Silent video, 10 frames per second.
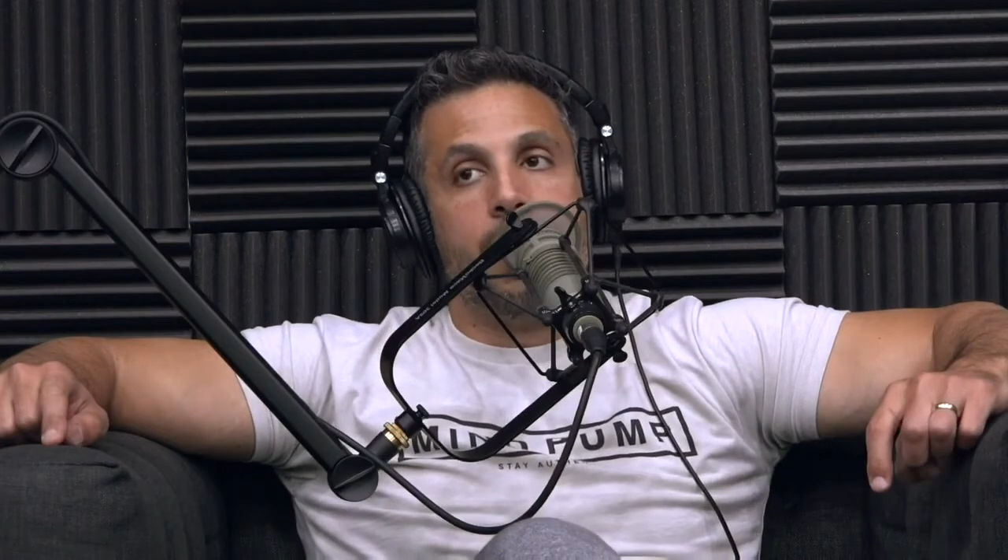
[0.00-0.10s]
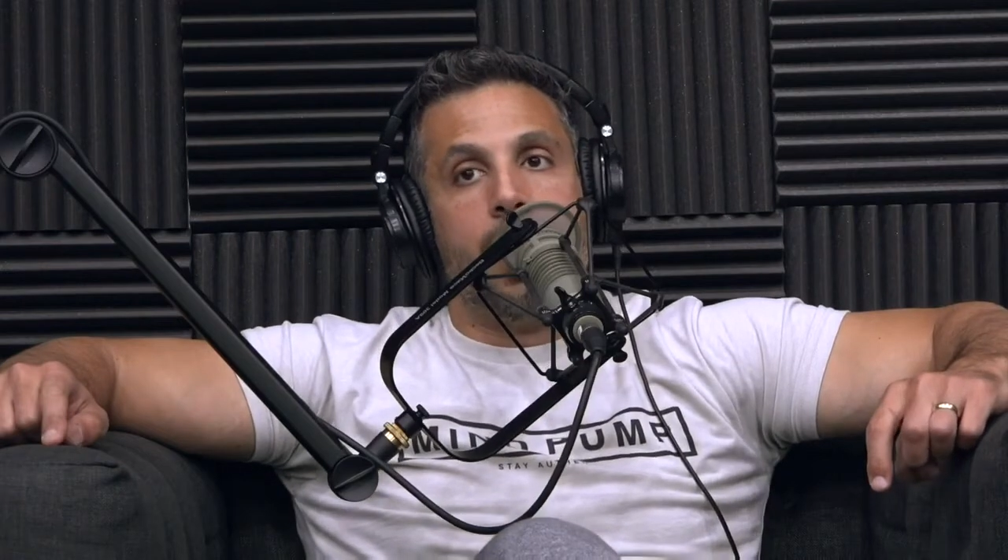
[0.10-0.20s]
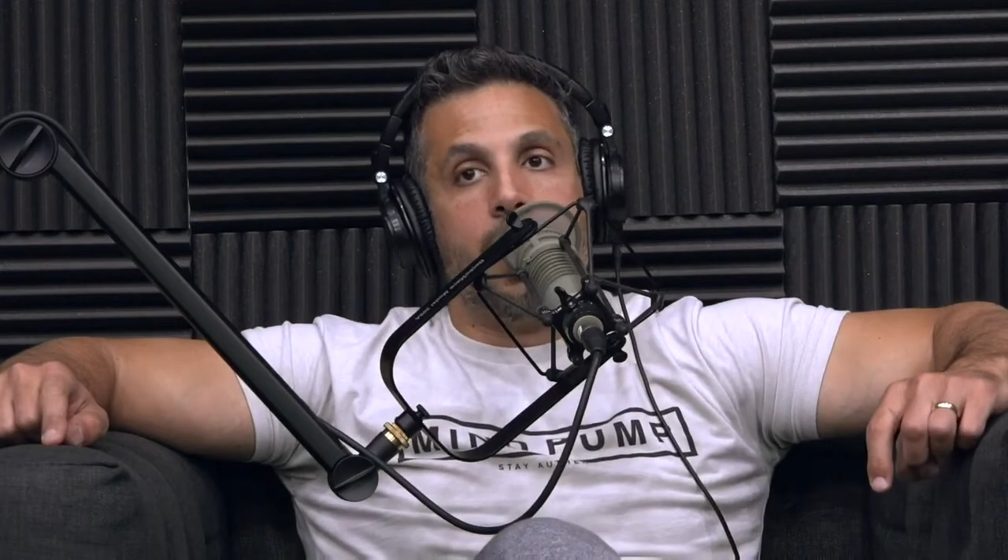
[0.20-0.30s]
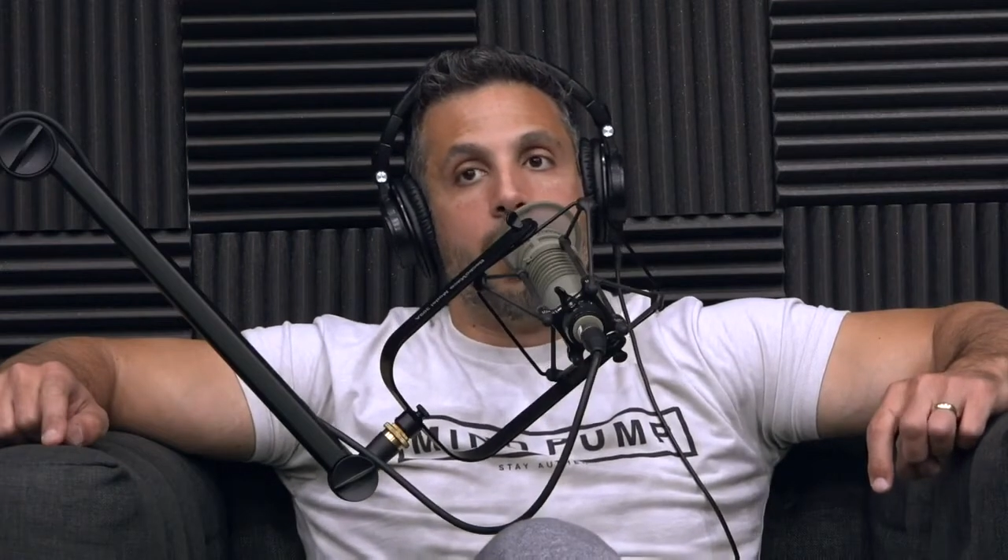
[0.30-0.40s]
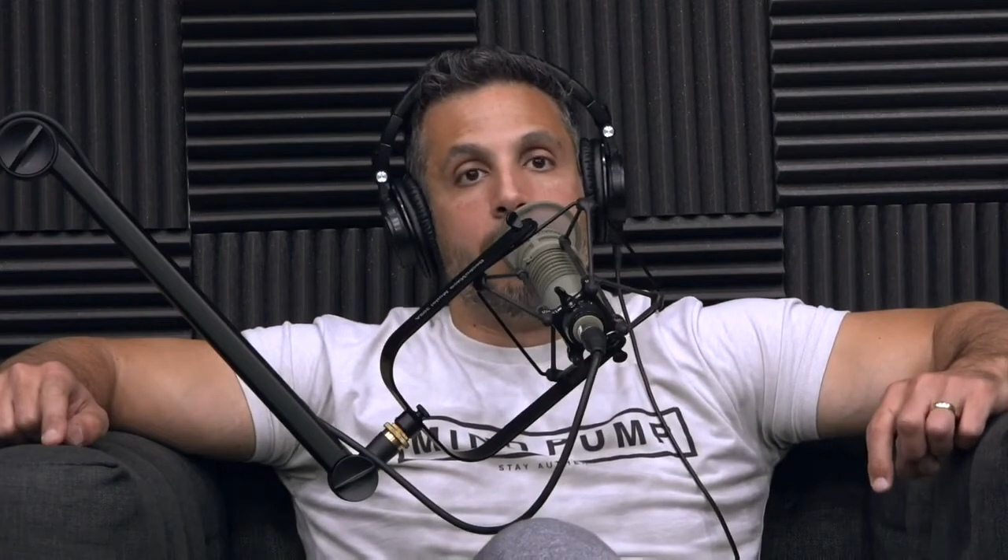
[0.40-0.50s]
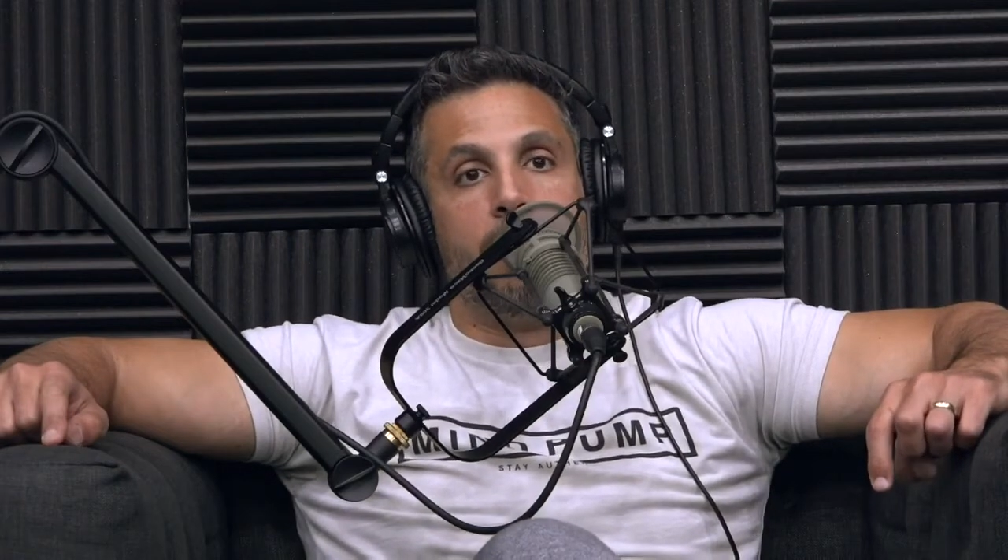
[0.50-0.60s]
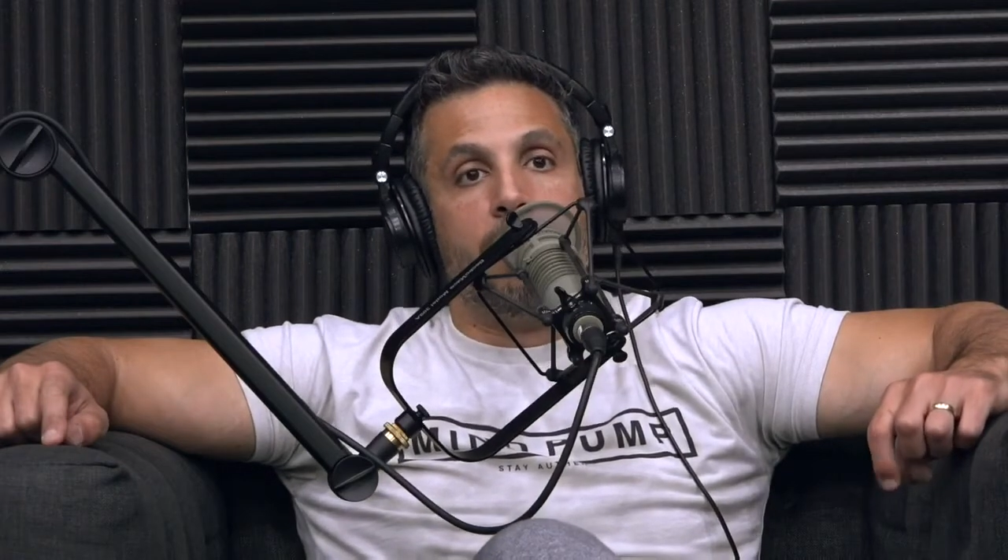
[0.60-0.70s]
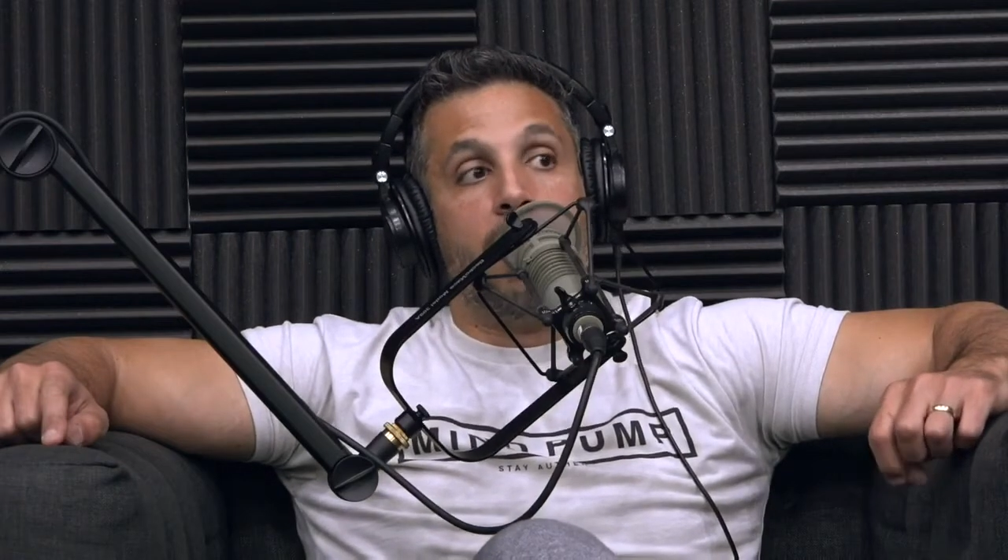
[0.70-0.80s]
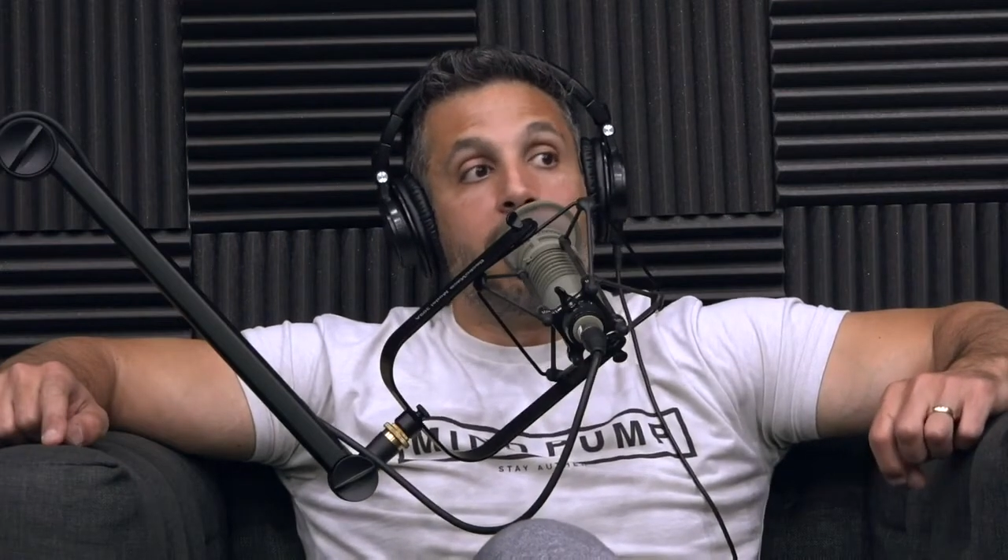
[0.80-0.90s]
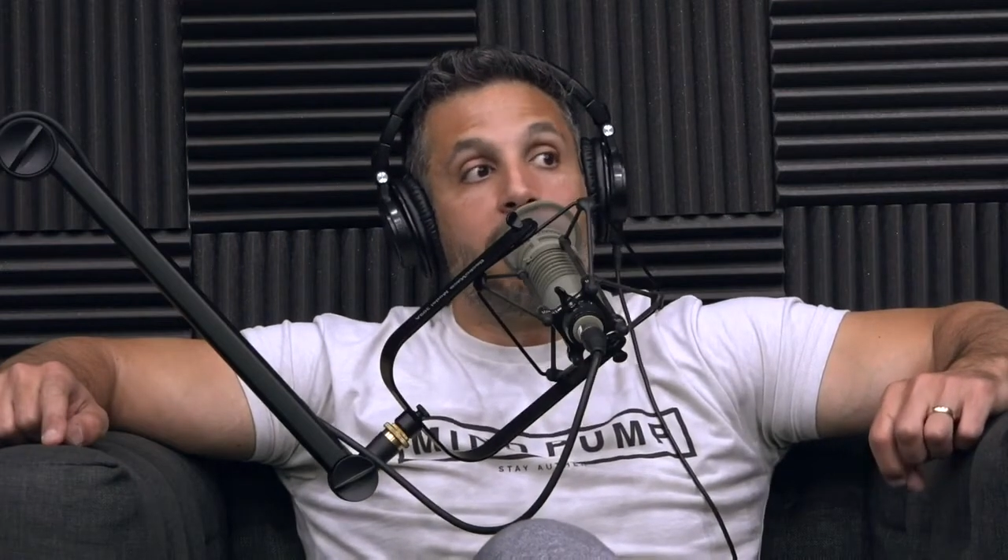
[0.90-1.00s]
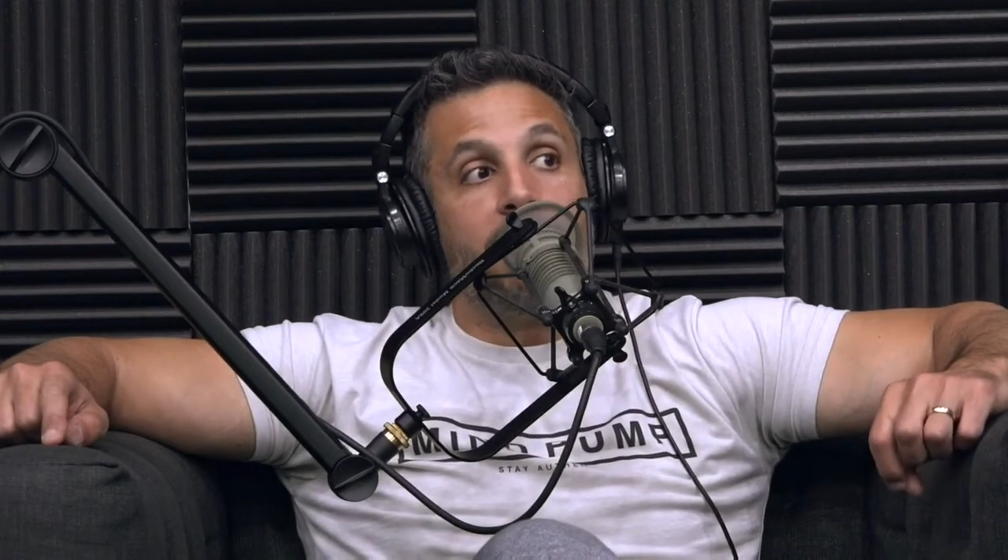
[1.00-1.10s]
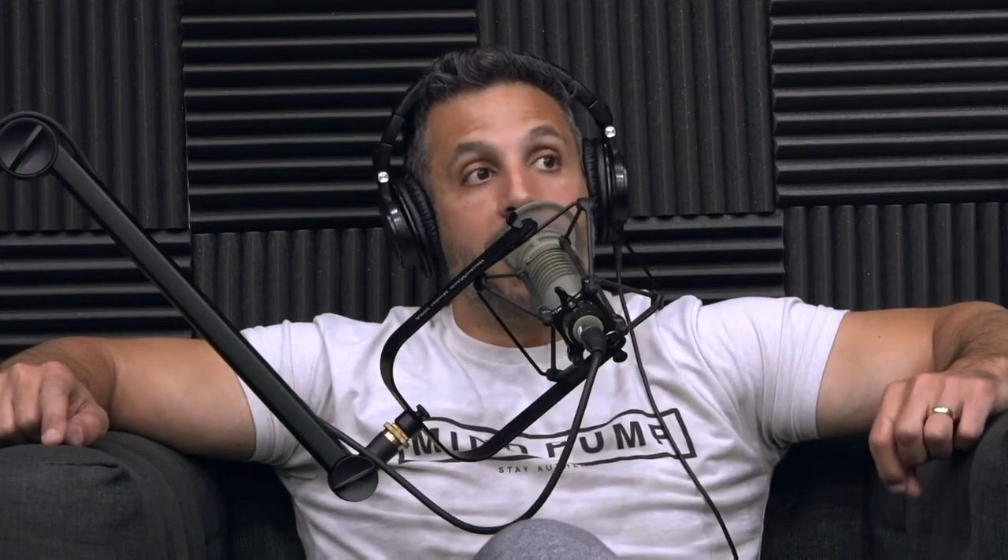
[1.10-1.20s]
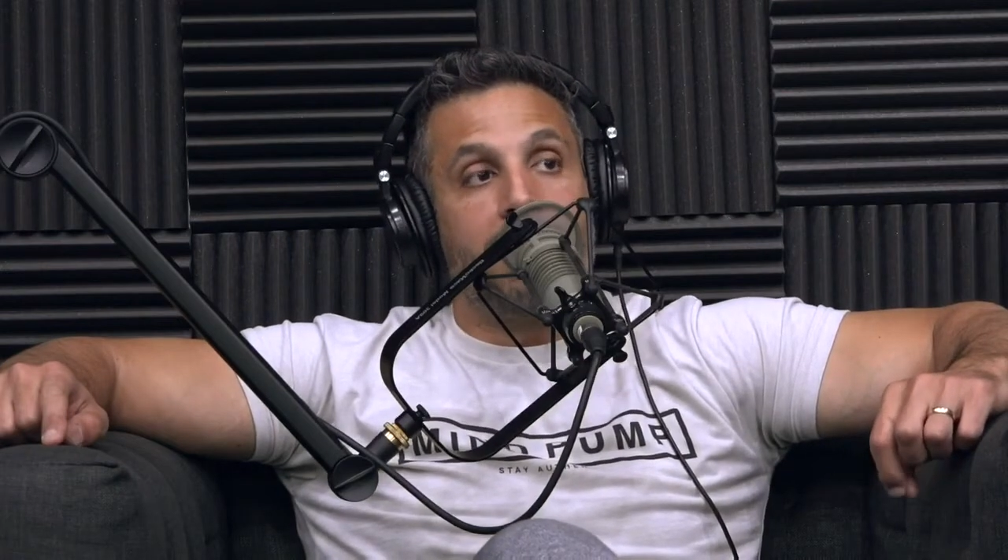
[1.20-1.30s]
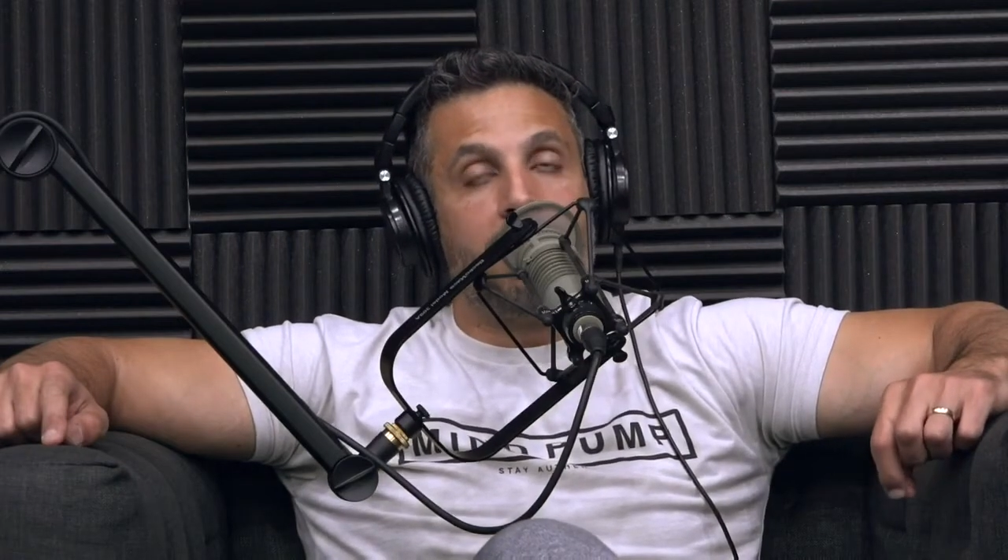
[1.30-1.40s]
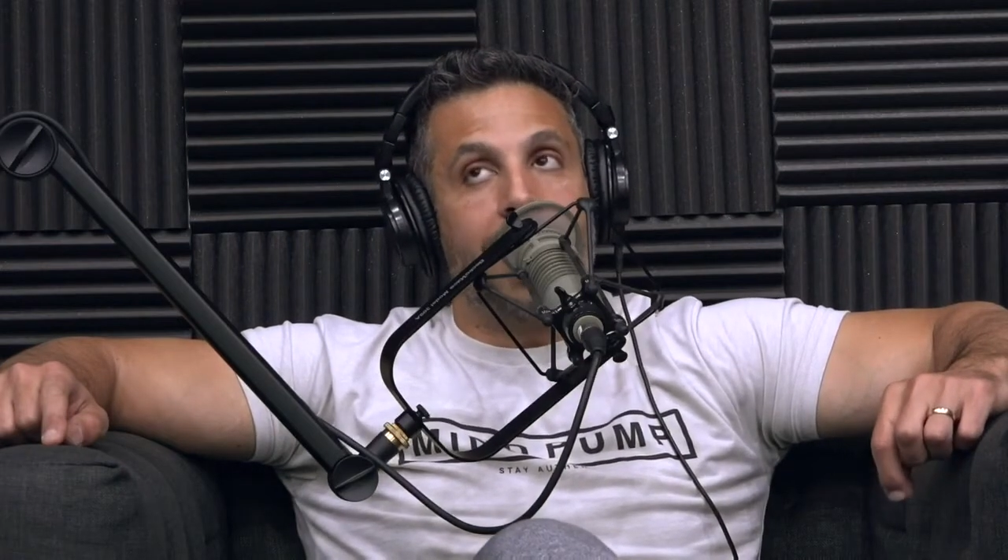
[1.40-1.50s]
very
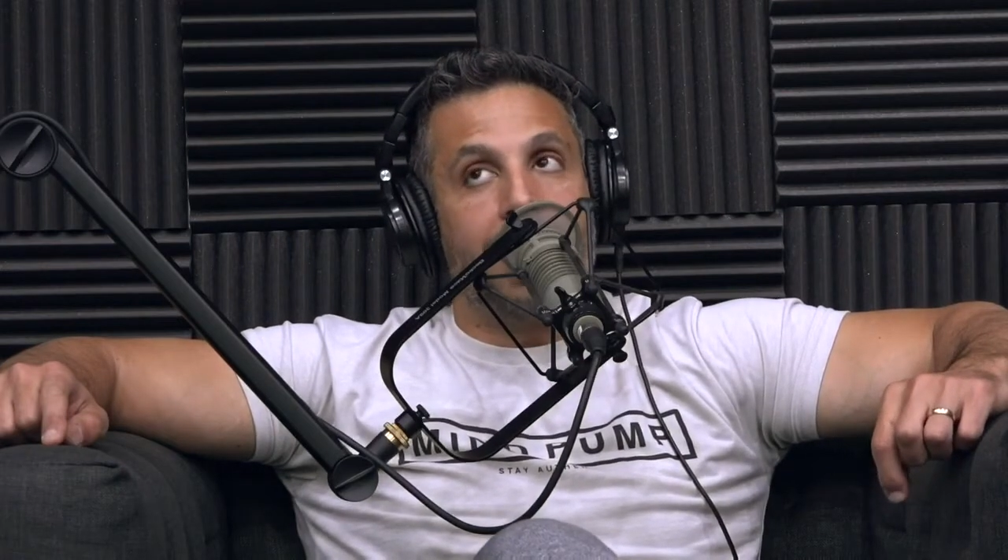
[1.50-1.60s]
effective